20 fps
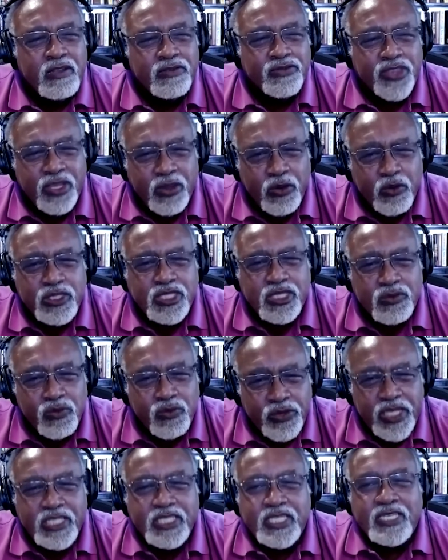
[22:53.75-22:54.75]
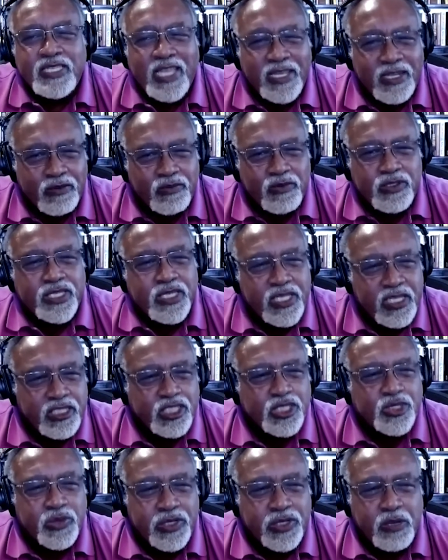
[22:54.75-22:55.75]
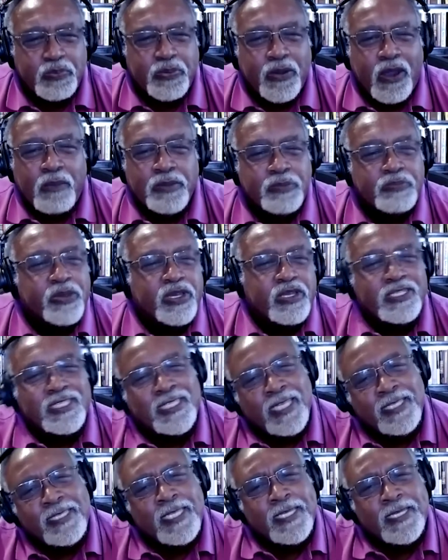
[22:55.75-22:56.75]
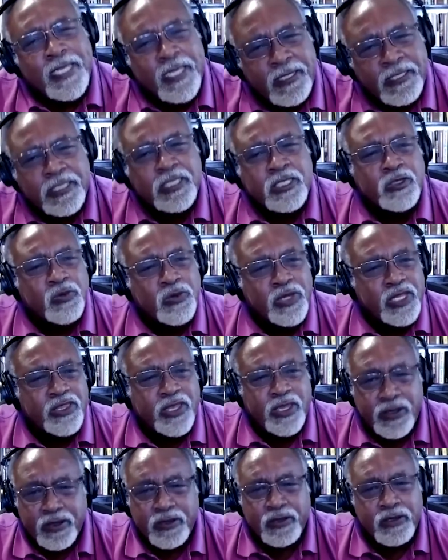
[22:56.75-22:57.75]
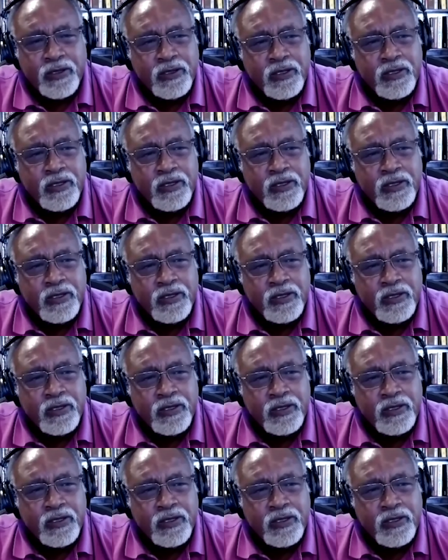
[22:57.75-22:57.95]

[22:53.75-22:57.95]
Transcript: There was a reason that it was a history department, because they did history there.